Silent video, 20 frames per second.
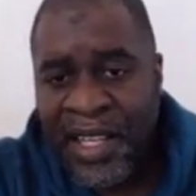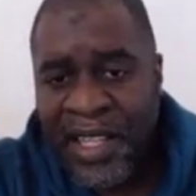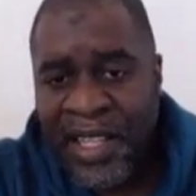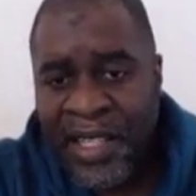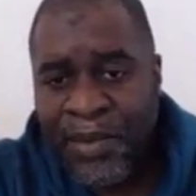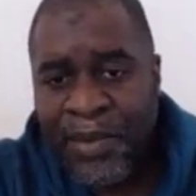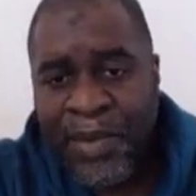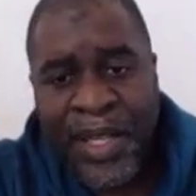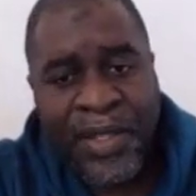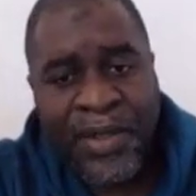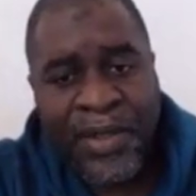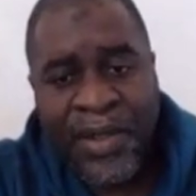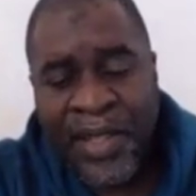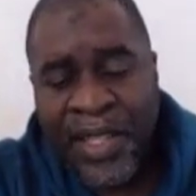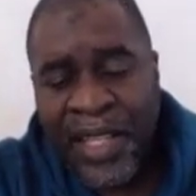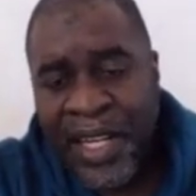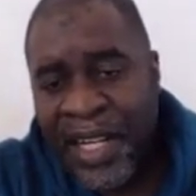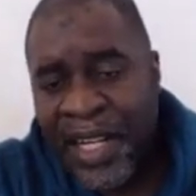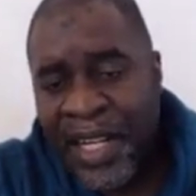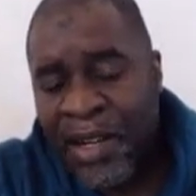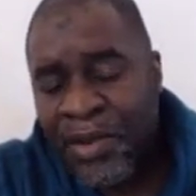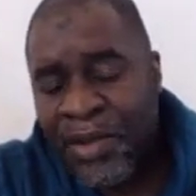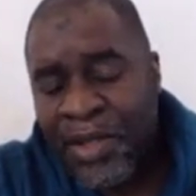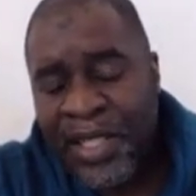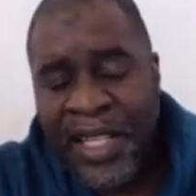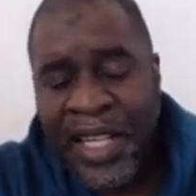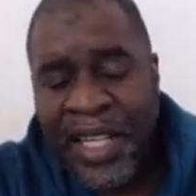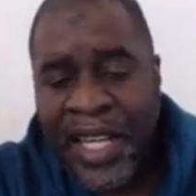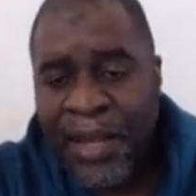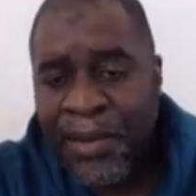It's based on the
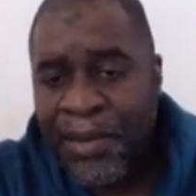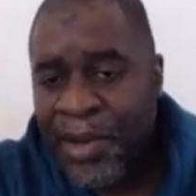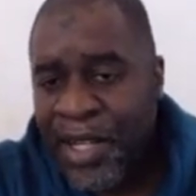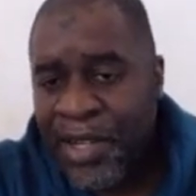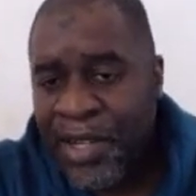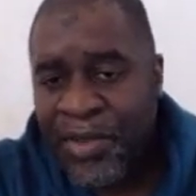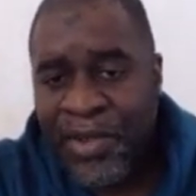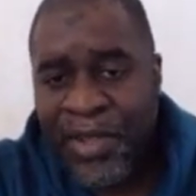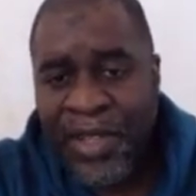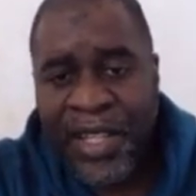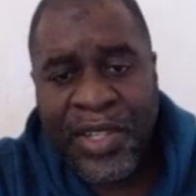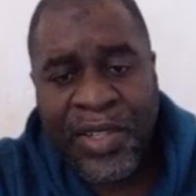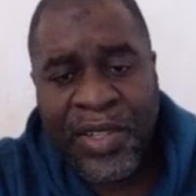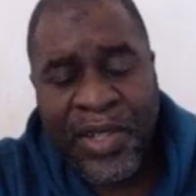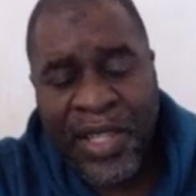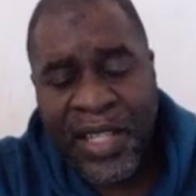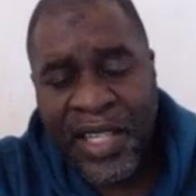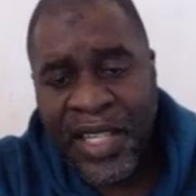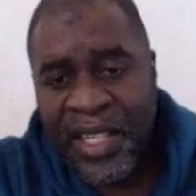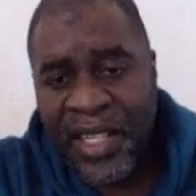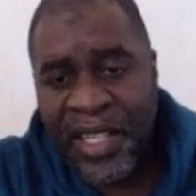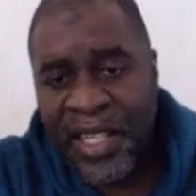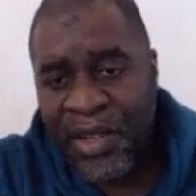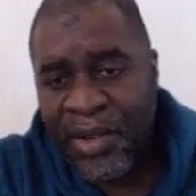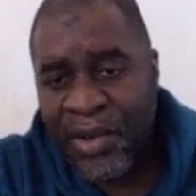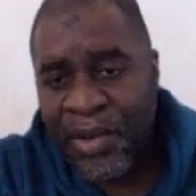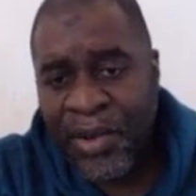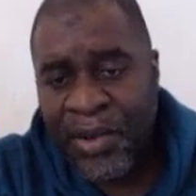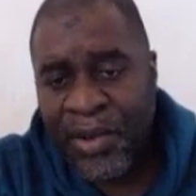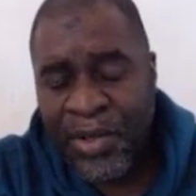account type, country that you're in,
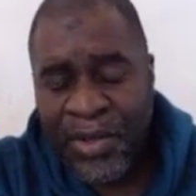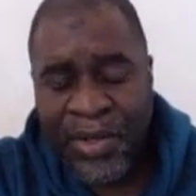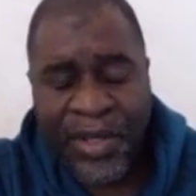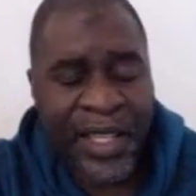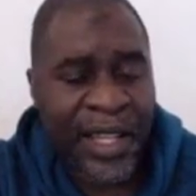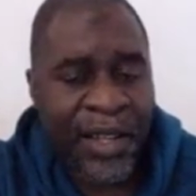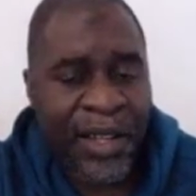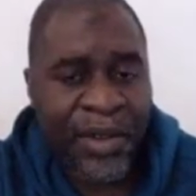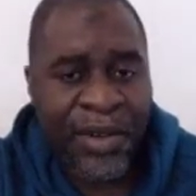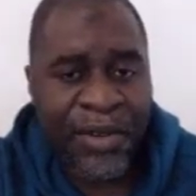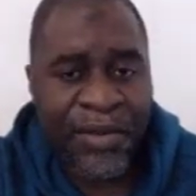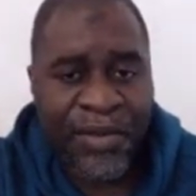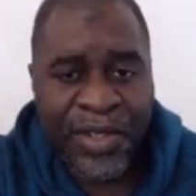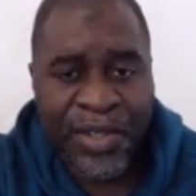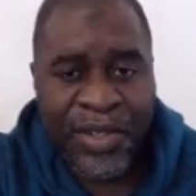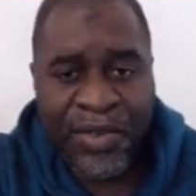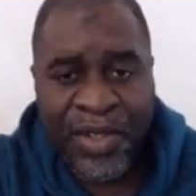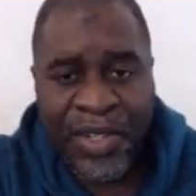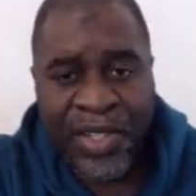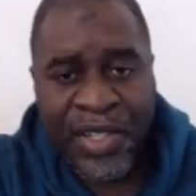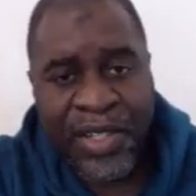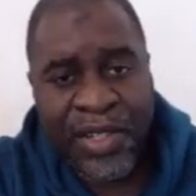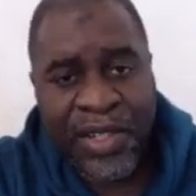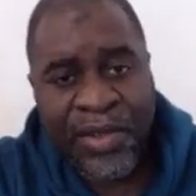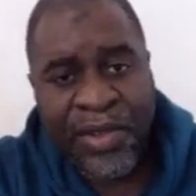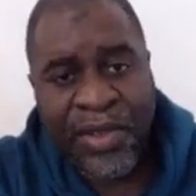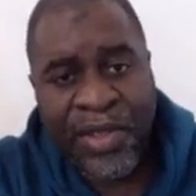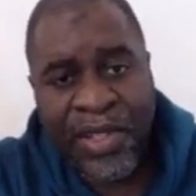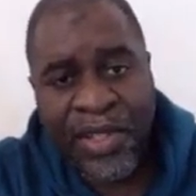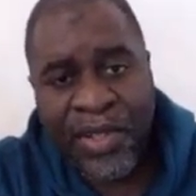and also there are a lot of restrictions
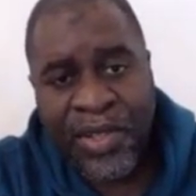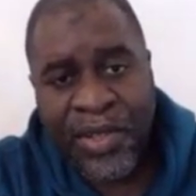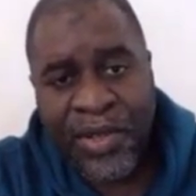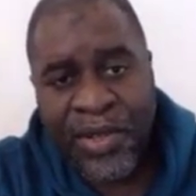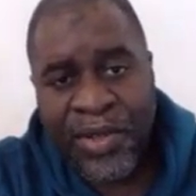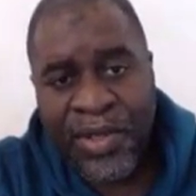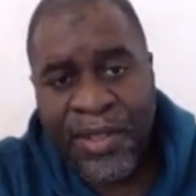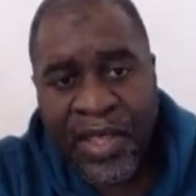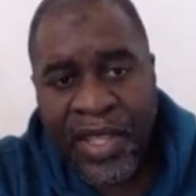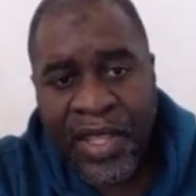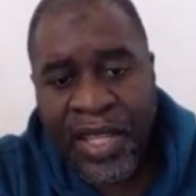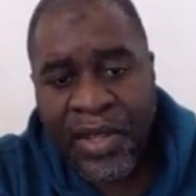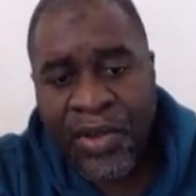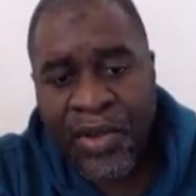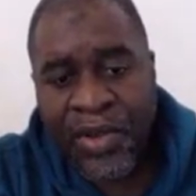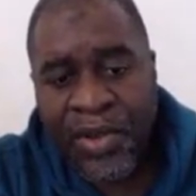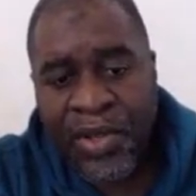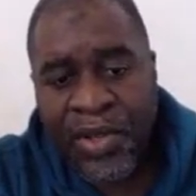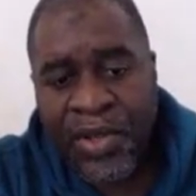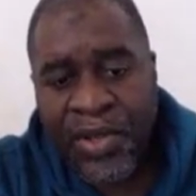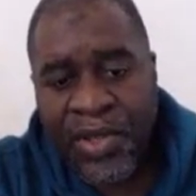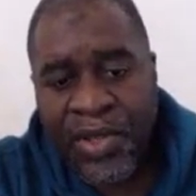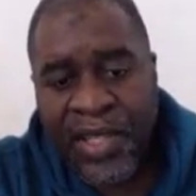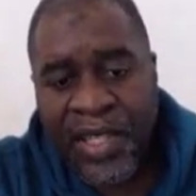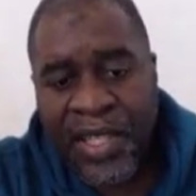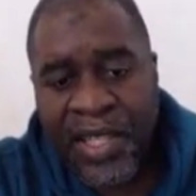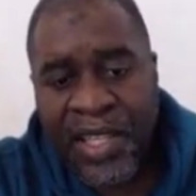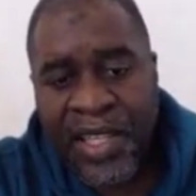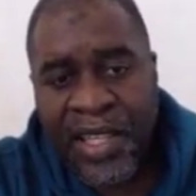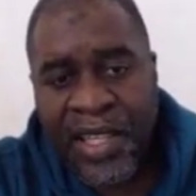on this use. Then you also
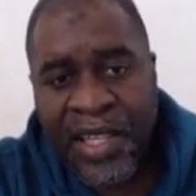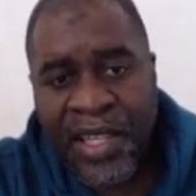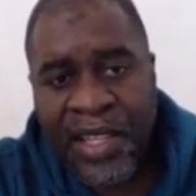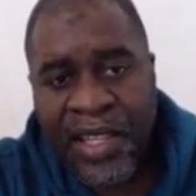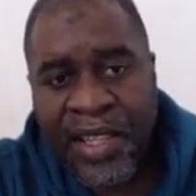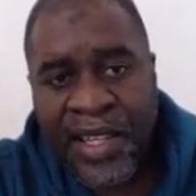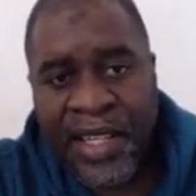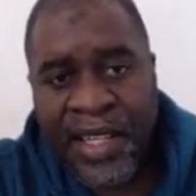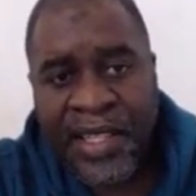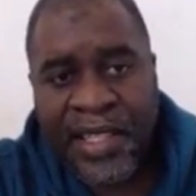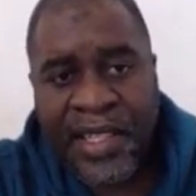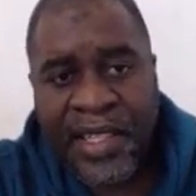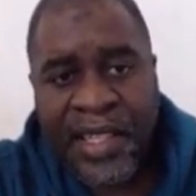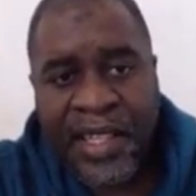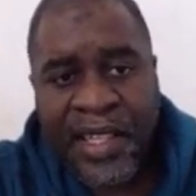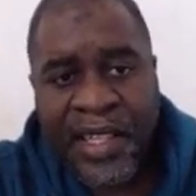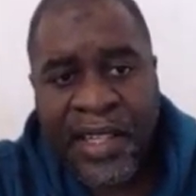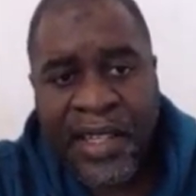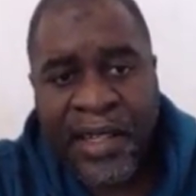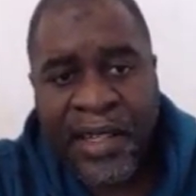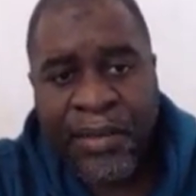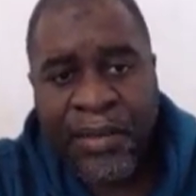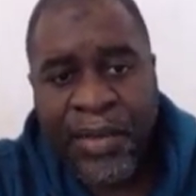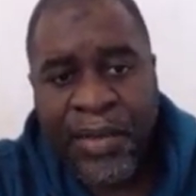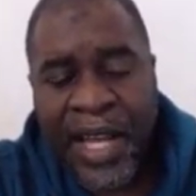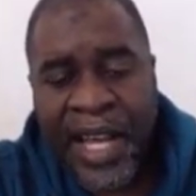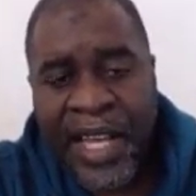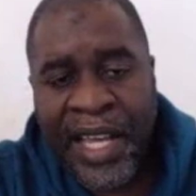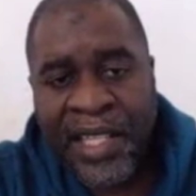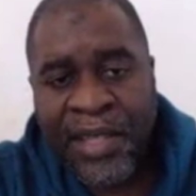see here that
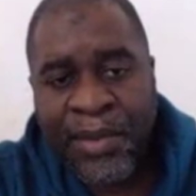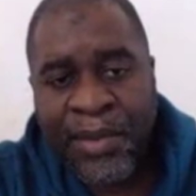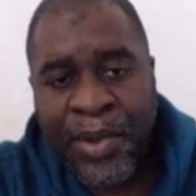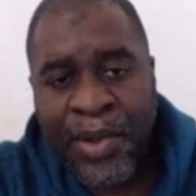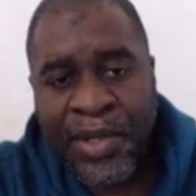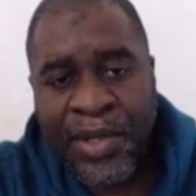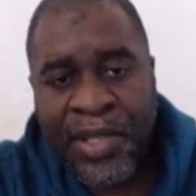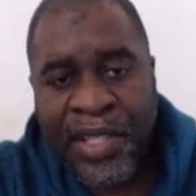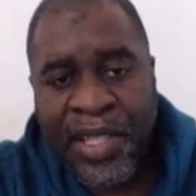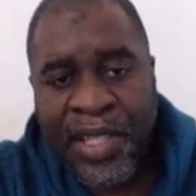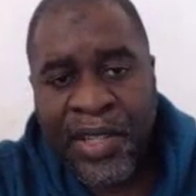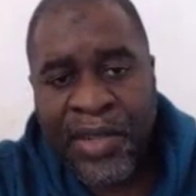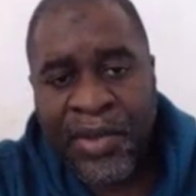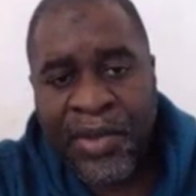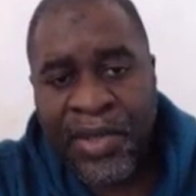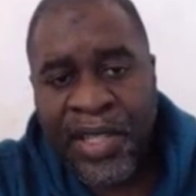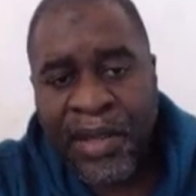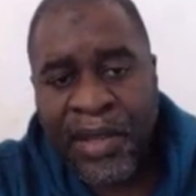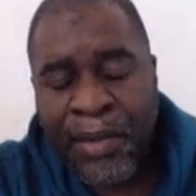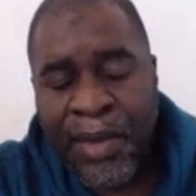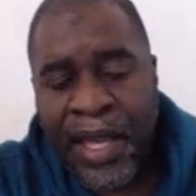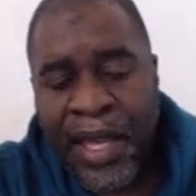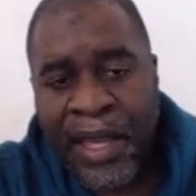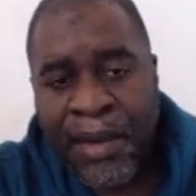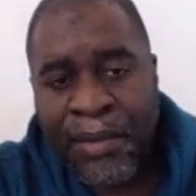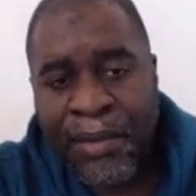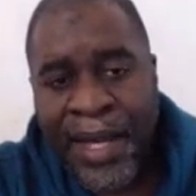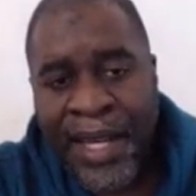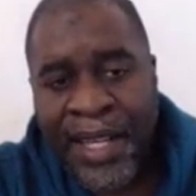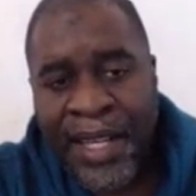I deposited using
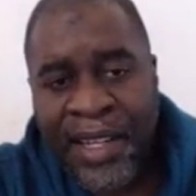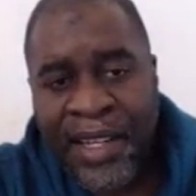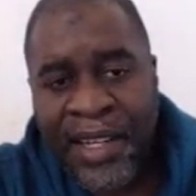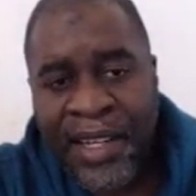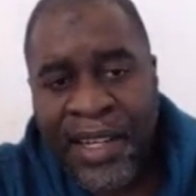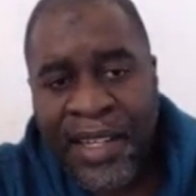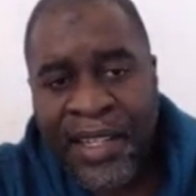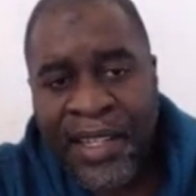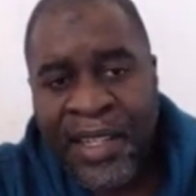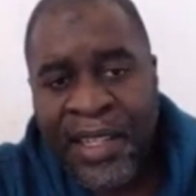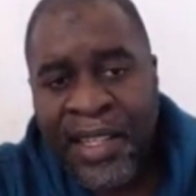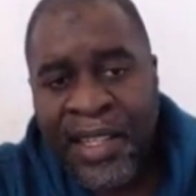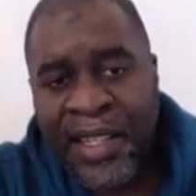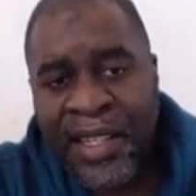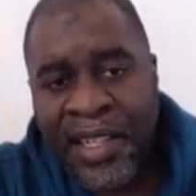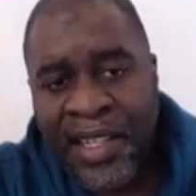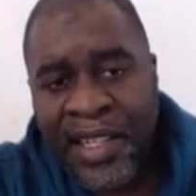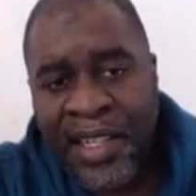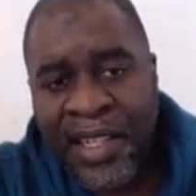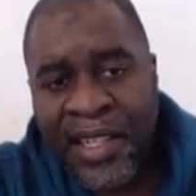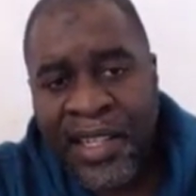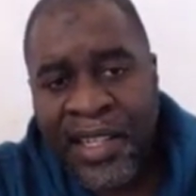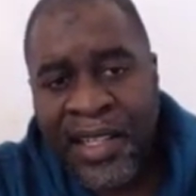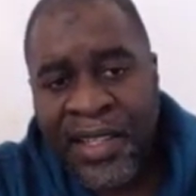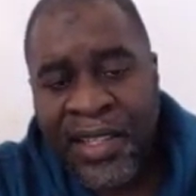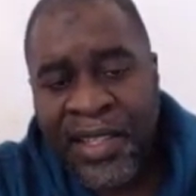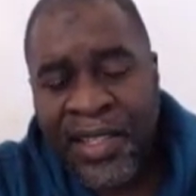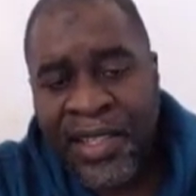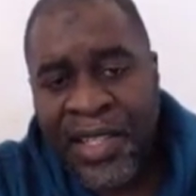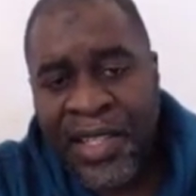my bank card.
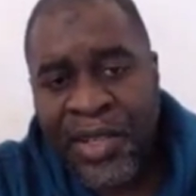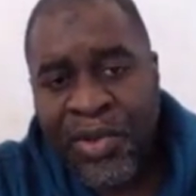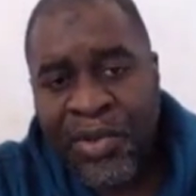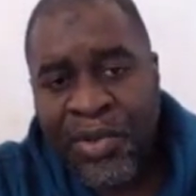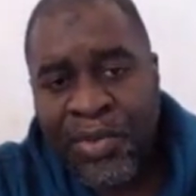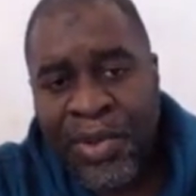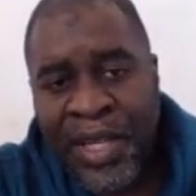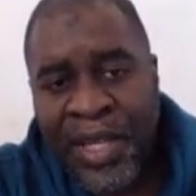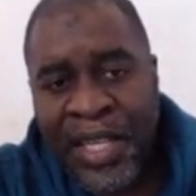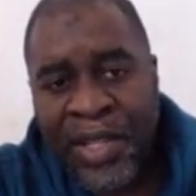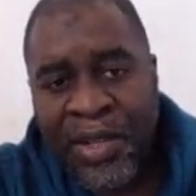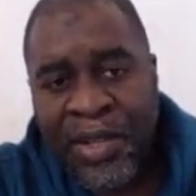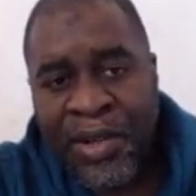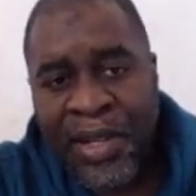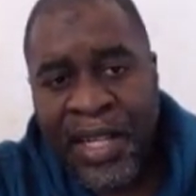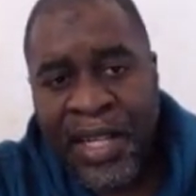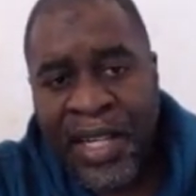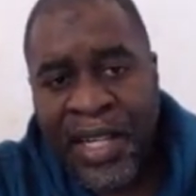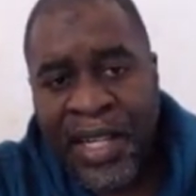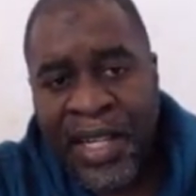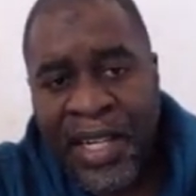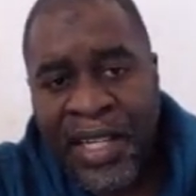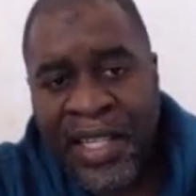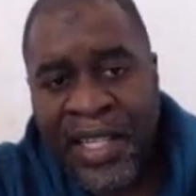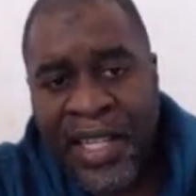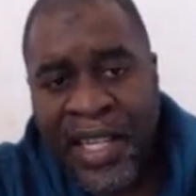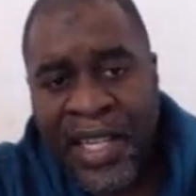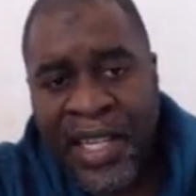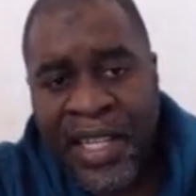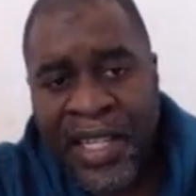This is the UBA dollar
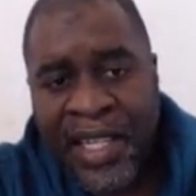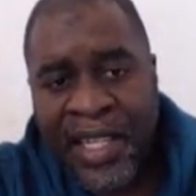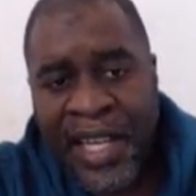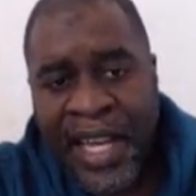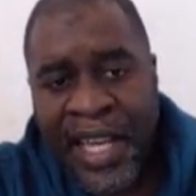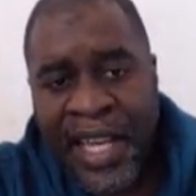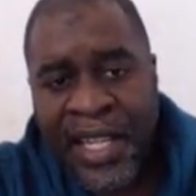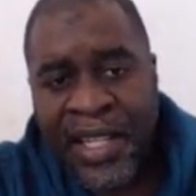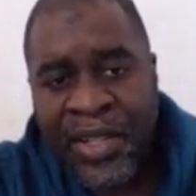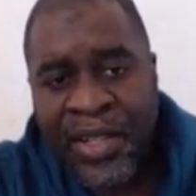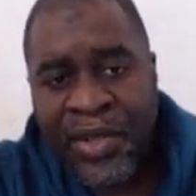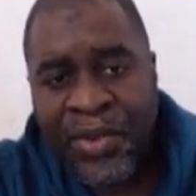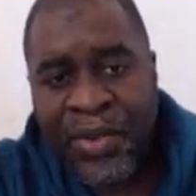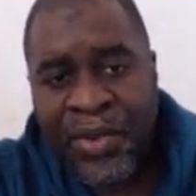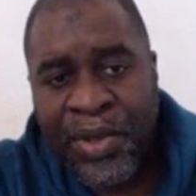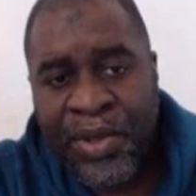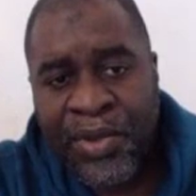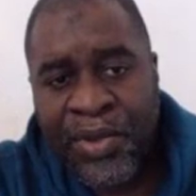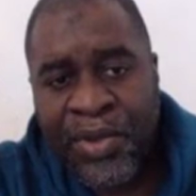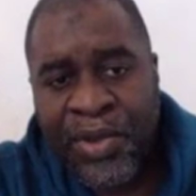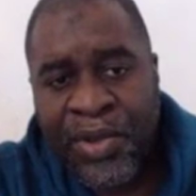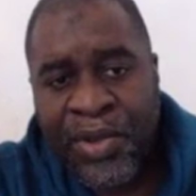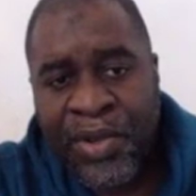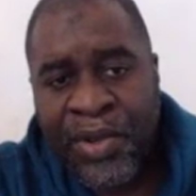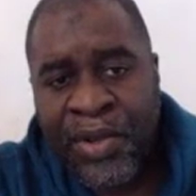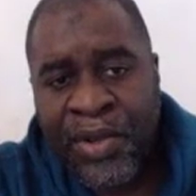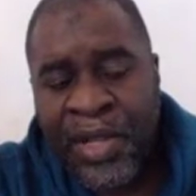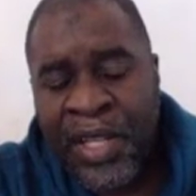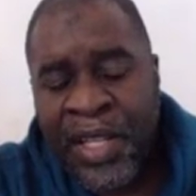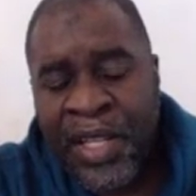card, and I need to
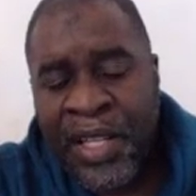withdraw.